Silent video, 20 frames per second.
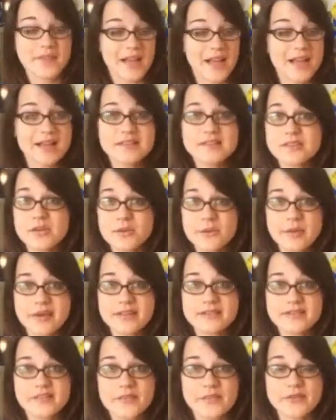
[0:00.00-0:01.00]
As
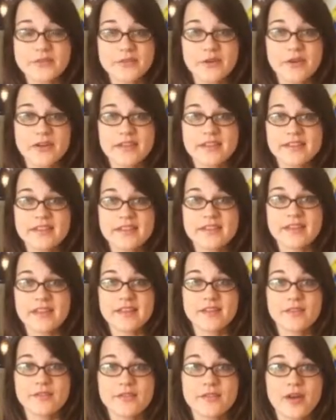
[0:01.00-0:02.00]
always, if you saw anything
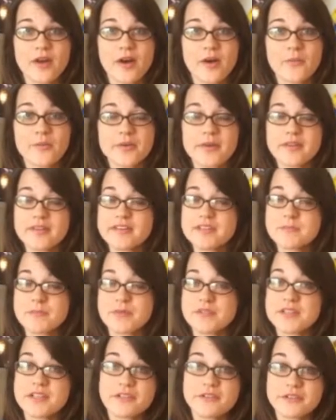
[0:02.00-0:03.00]
that you thought was
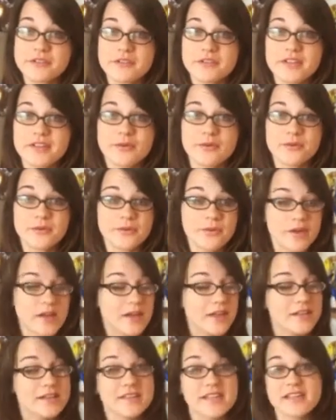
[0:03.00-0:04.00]
particularly cool,
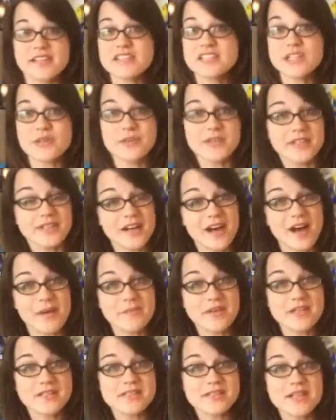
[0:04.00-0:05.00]
let us know in the
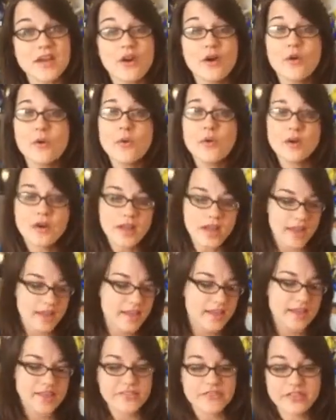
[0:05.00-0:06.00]
comments. Or
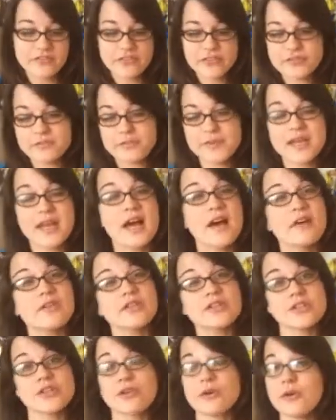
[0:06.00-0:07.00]
hey, even if you've been out
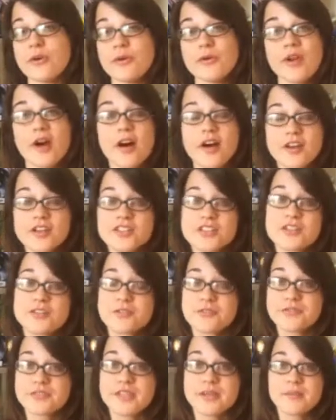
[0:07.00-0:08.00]
to your own auction
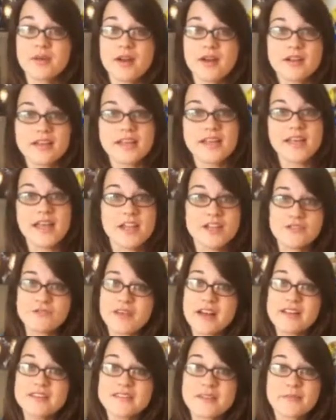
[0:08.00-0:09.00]
or flea market and you
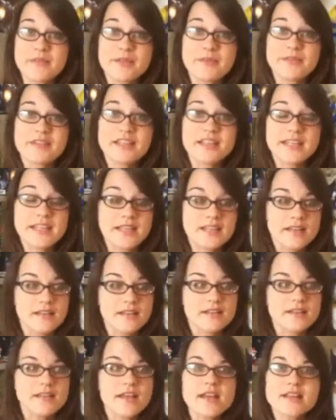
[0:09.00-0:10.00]
found something really neat,
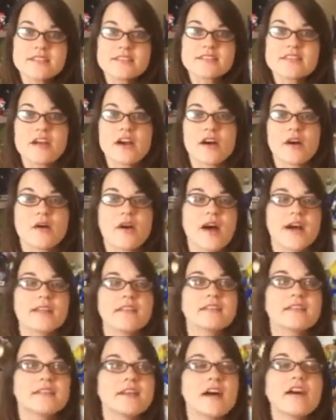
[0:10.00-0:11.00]
let us know. I
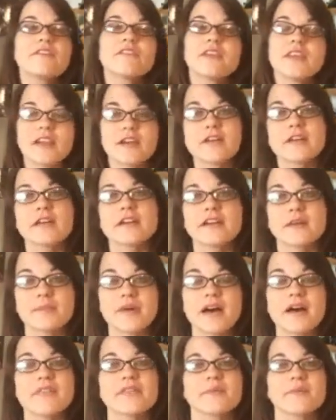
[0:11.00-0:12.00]
love hearing
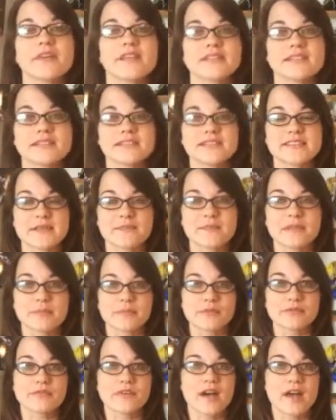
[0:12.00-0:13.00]
about the pieces that
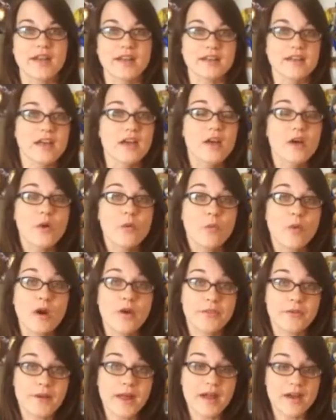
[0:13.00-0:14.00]
people find while
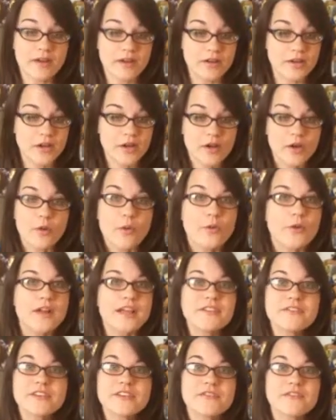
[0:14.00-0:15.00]
they're out. Or
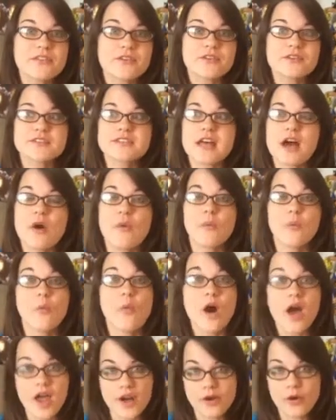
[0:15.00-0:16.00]
even if there's that
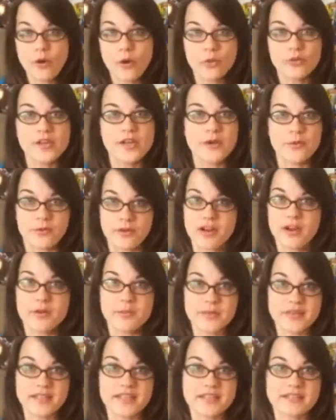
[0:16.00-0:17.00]
one holy grail
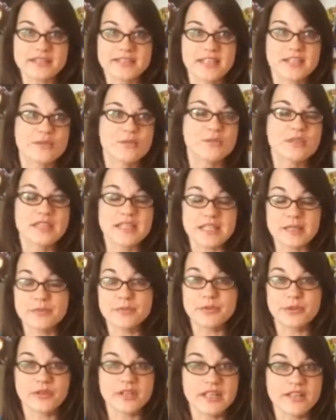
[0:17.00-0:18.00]
piece that you keep
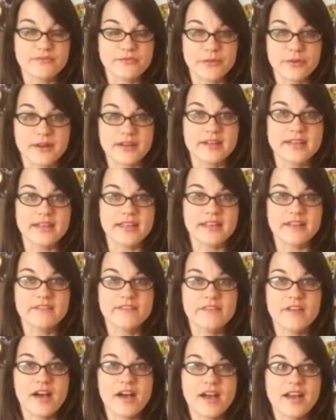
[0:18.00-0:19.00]
looking for and
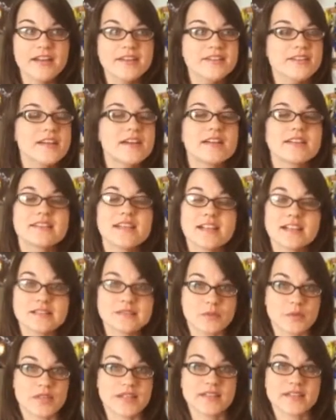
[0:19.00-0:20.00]
can't find, tell
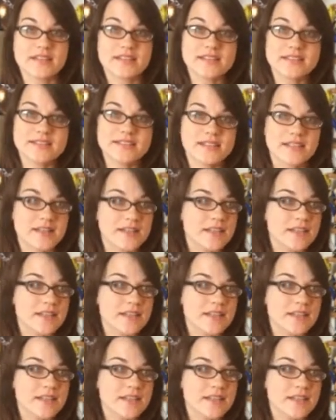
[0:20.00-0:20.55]
us what it is.